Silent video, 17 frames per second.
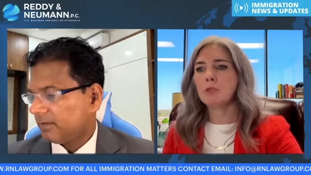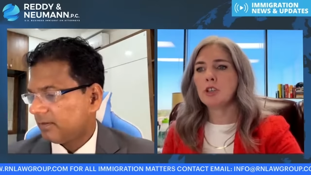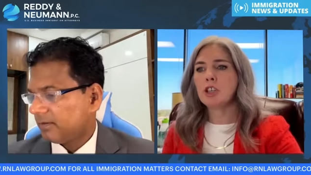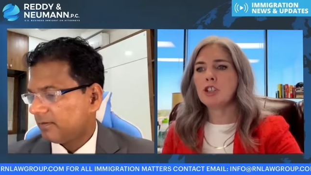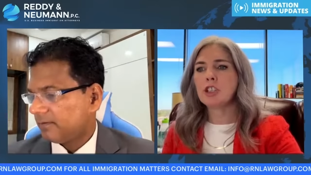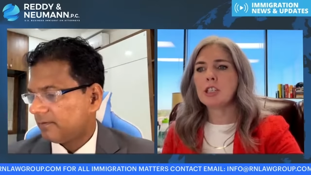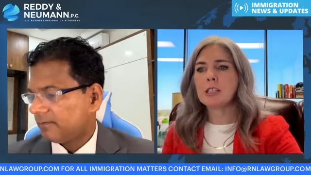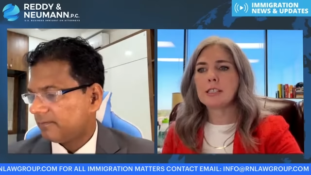
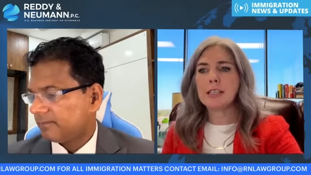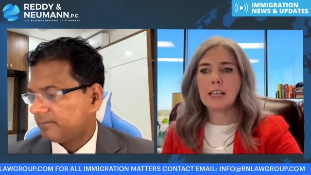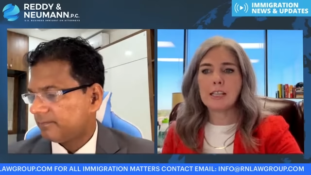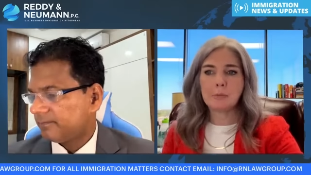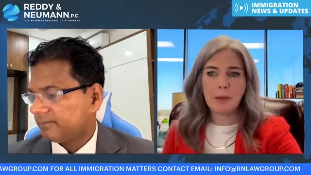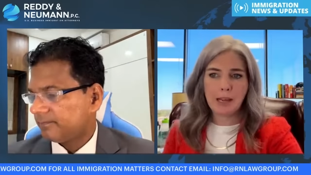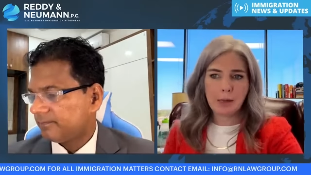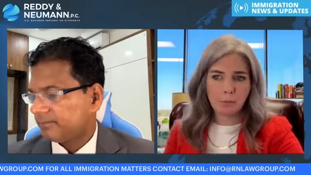Speaker 1: Krishna
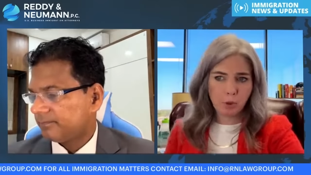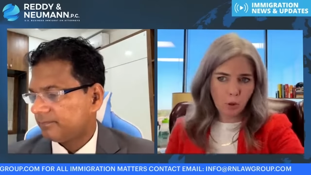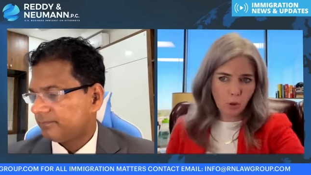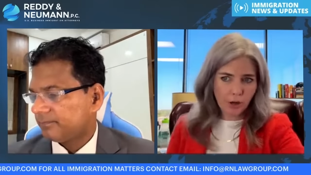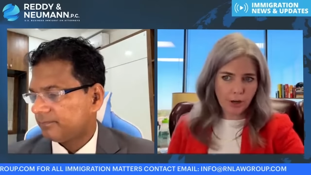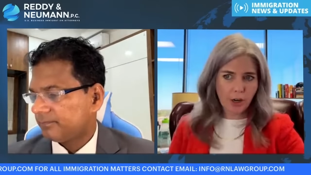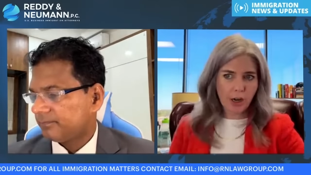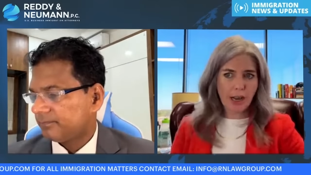says, my
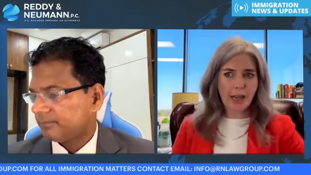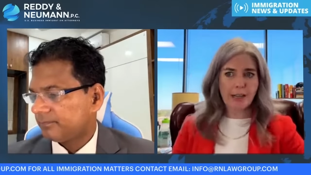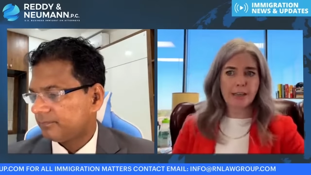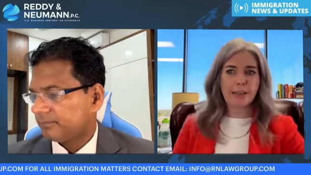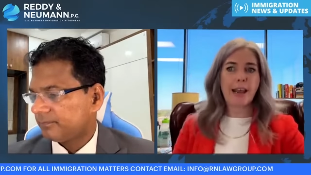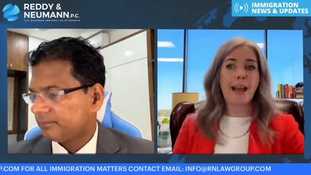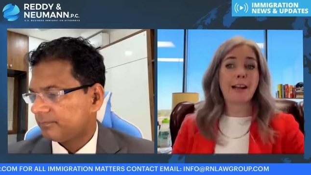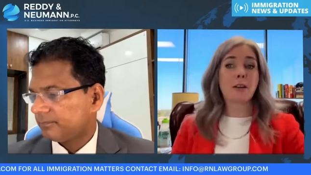employer
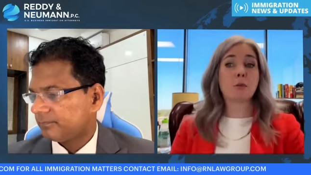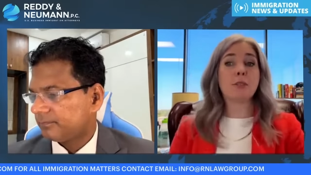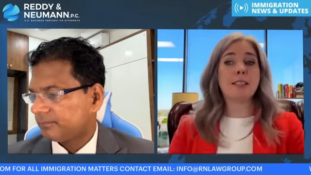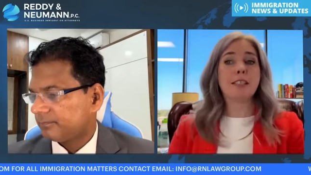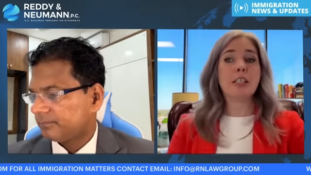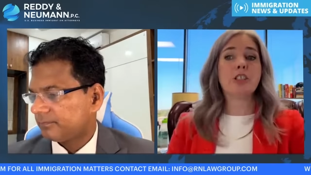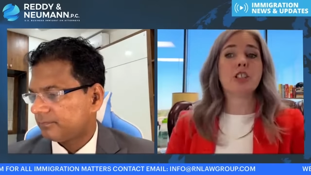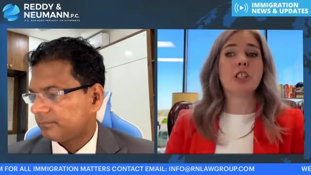had an
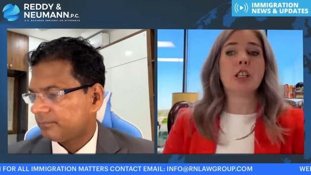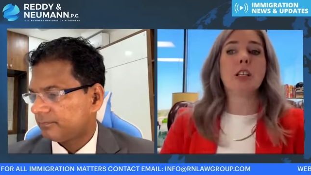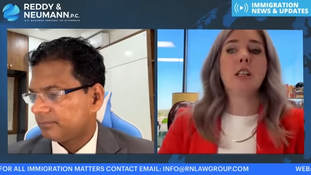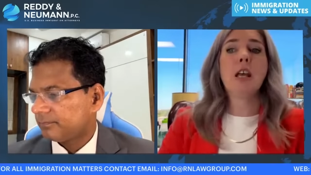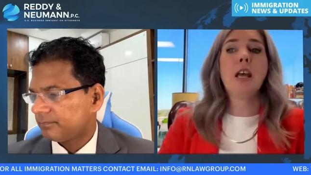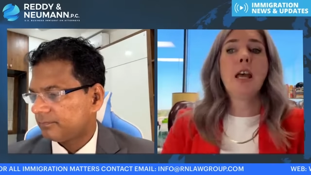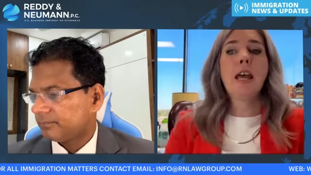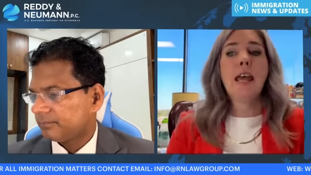
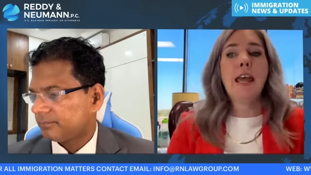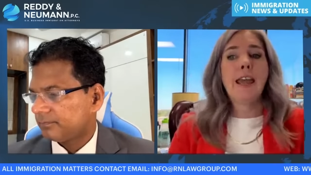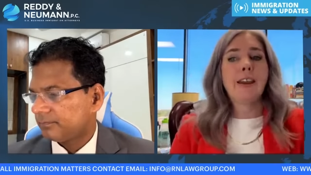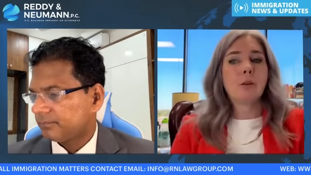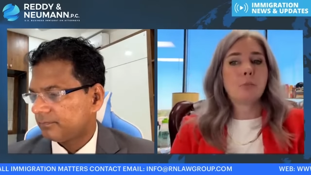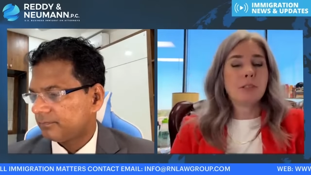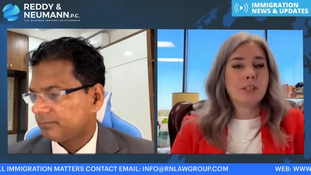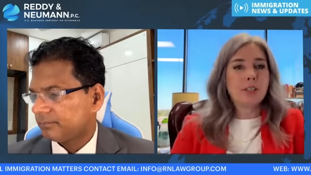acquisition
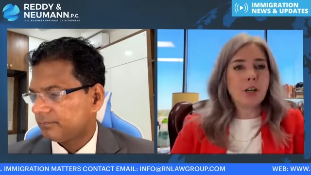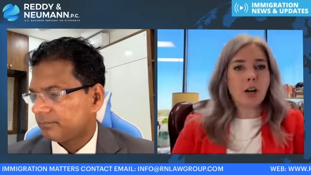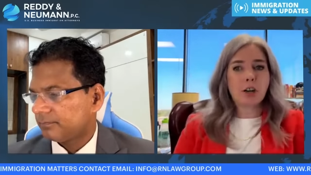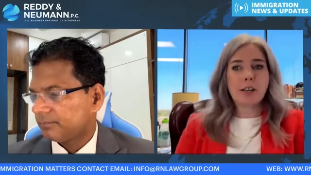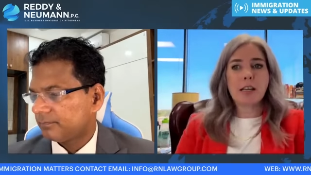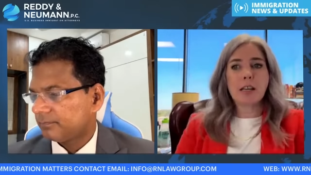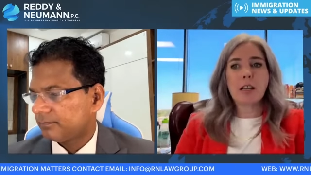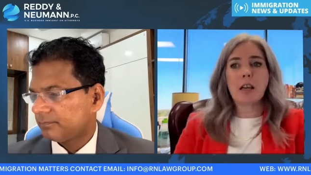and I'll be
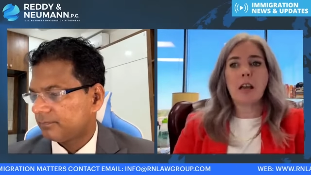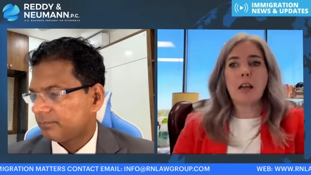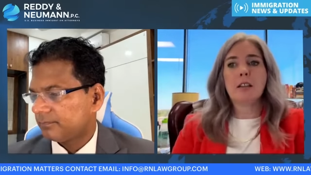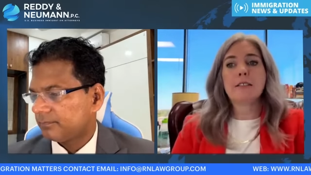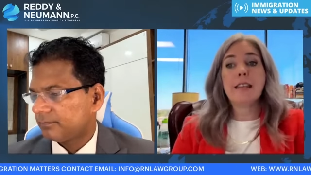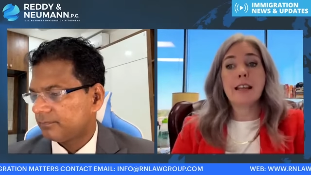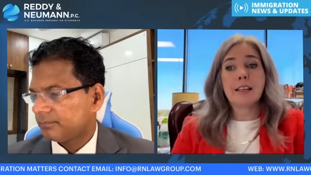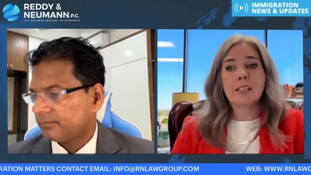starting
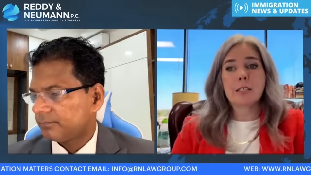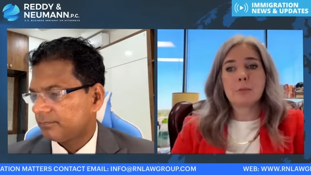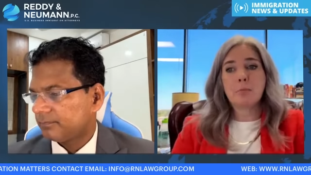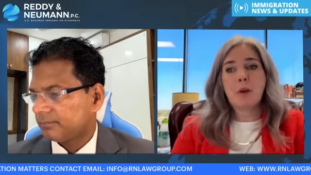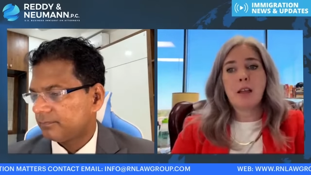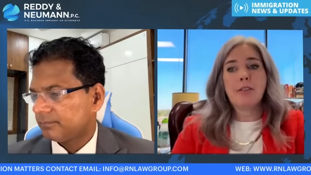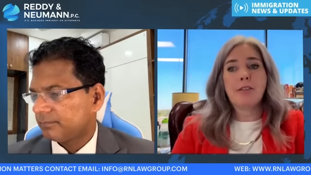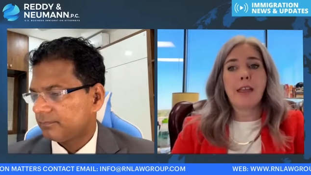
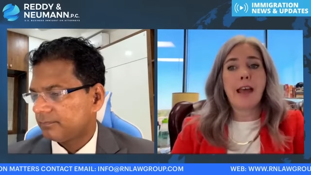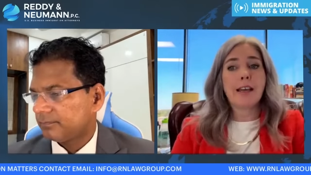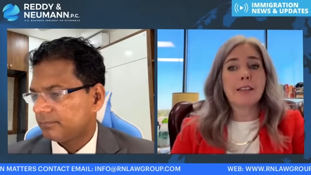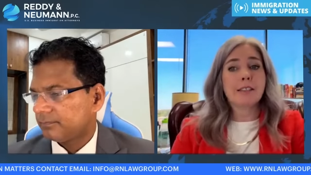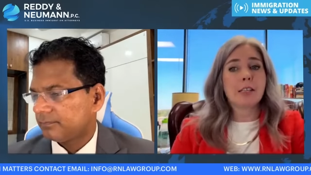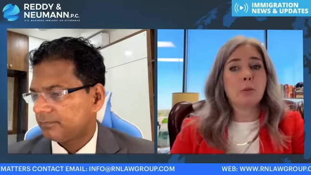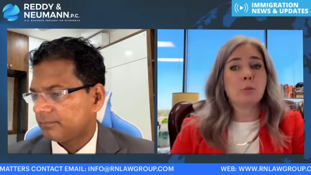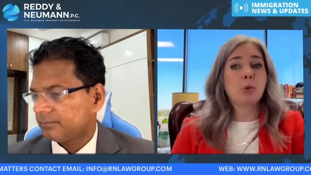next month as an